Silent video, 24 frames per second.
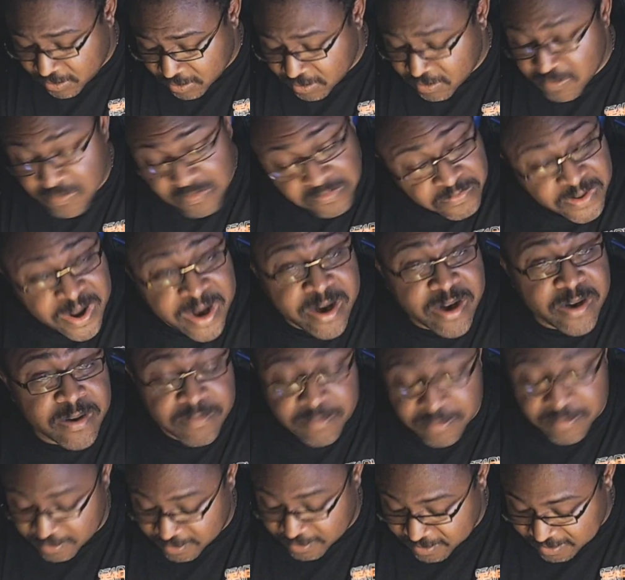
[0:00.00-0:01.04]
Fair.
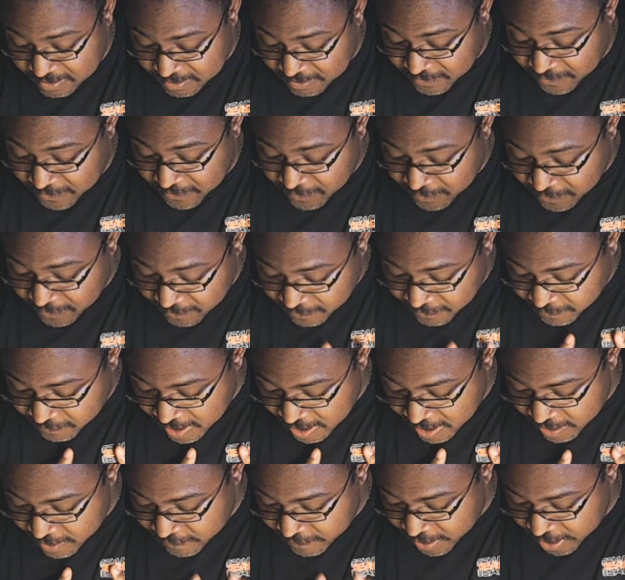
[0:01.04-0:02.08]

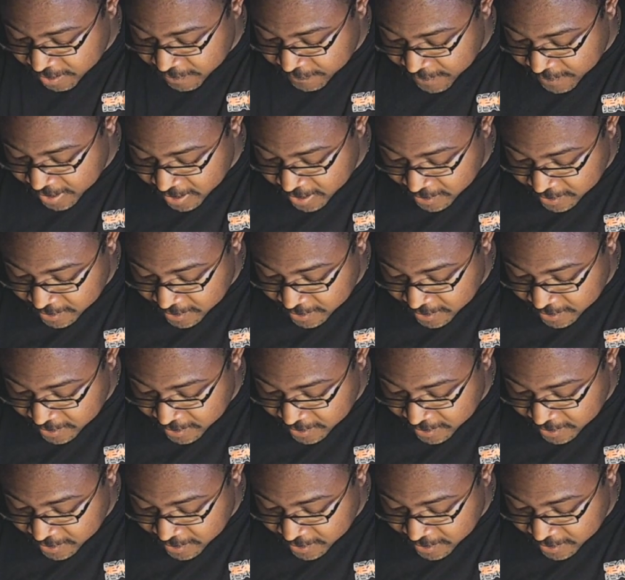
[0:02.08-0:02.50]
Very, very fair.